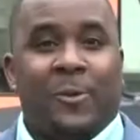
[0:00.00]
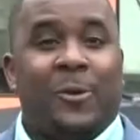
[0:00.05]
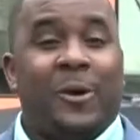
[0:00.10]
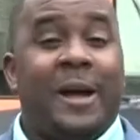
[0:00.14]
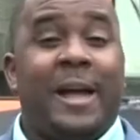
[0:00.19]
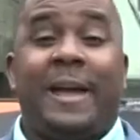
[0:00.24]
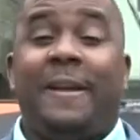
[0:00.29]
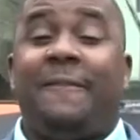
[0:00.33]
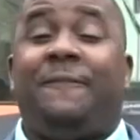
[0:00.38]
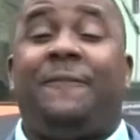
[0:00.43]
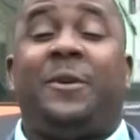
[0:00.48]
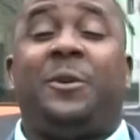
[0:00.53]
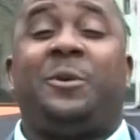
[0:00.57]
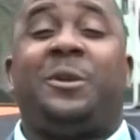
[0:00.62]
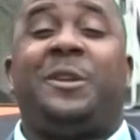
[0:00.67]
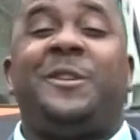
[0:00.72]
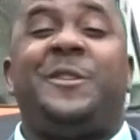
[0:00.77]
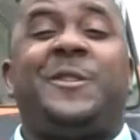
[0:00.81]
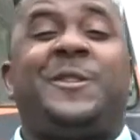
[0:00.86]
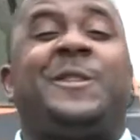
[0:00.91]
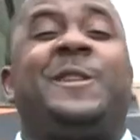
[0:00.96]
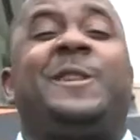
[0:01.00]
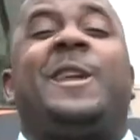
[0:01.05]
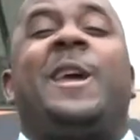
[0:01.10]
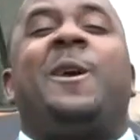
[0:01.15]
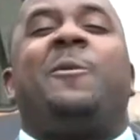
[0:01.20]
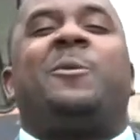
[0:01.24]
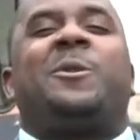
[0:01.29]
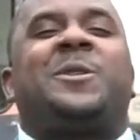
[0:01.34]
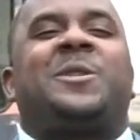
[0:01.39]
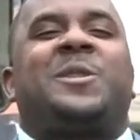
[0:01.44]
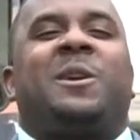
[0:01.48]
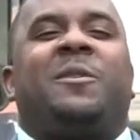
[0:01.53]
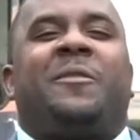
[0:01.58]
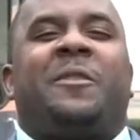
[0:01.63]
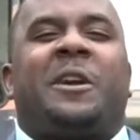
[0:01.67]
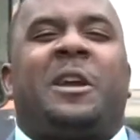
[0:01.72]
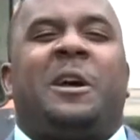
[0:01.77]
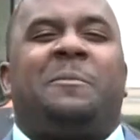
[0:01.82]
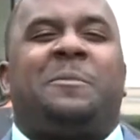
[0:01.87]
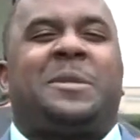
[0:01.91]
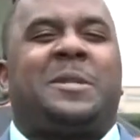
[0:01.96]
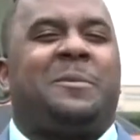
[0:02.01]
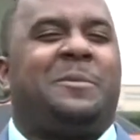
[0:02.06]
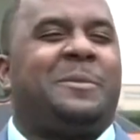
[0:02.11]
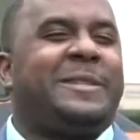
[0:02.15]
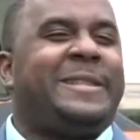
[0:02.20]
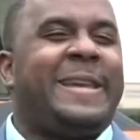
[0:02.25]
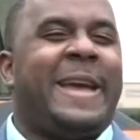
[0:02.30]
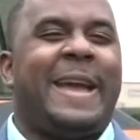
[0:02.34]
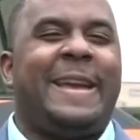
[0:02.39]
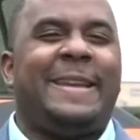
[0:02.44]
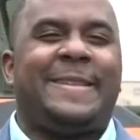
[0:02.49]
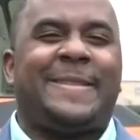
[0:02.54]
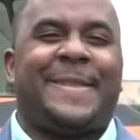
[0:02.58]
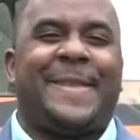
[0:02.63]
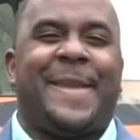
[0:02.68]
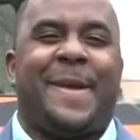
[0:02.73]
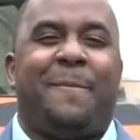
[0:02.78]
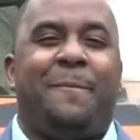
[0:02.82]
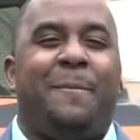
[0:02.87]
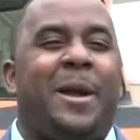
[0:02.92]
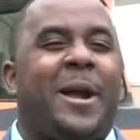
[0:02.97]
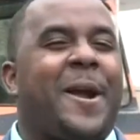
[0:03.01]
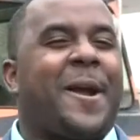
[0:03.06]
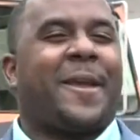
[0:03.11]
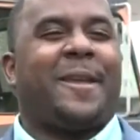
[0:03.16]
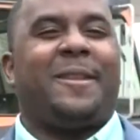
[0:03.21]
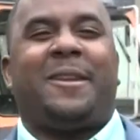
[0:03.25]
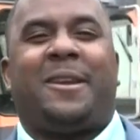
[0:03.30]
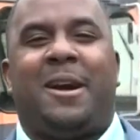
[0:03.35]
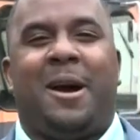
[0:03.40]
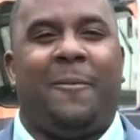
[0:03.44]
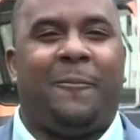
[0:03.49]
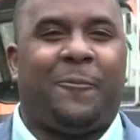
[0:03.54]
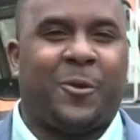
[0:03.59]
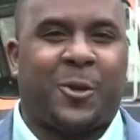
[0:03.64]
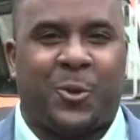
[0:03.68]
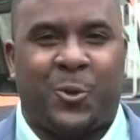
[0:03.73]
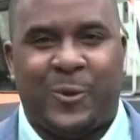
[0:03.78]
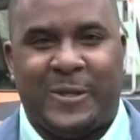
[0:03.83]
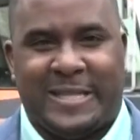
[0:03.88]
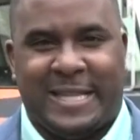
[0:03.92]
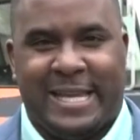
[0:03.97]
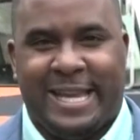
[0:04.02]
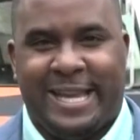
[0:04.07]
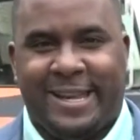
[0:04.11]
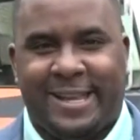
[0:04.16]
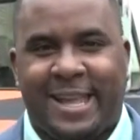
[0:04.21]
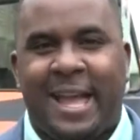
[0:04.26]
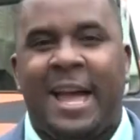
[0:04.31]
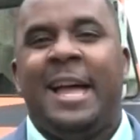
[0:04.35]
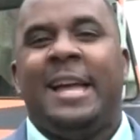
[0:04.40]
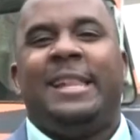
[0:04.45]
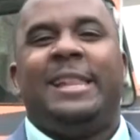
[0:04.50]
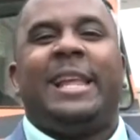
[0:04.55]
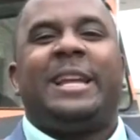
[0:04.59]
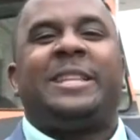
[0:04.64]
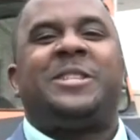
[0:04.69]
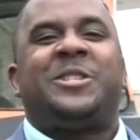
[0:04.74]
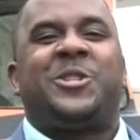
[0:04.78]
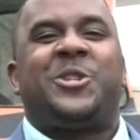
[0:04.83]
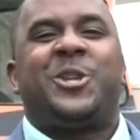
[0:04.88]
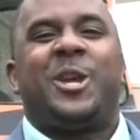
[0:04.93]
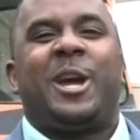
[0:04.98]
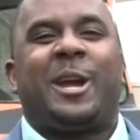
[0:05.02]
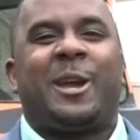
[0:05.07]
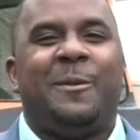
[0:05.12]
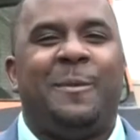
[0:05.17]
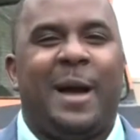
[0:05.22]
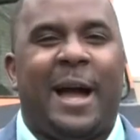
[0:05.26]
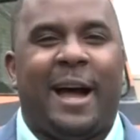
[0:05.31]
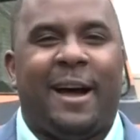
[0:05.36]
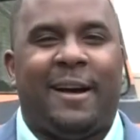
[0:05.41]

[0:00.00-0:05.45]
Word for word: Well, hey foodies, today we're serving up some tasty American comfort cuisine. Let's check them